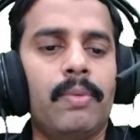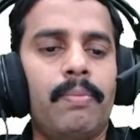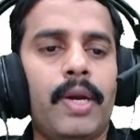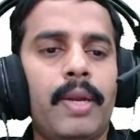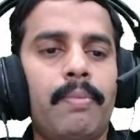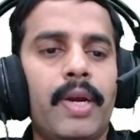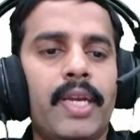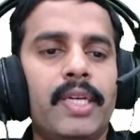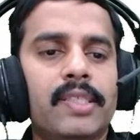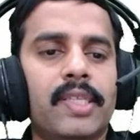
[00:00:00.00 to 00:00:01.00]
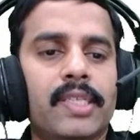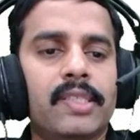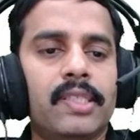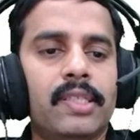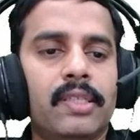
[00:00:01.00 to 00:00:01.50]
pi minus
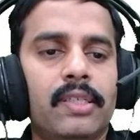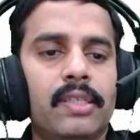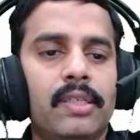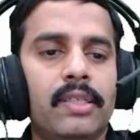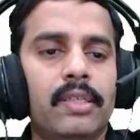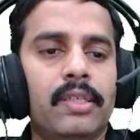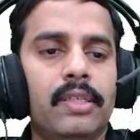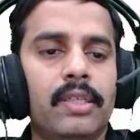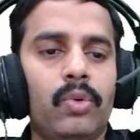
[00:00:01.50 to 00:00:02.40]
x the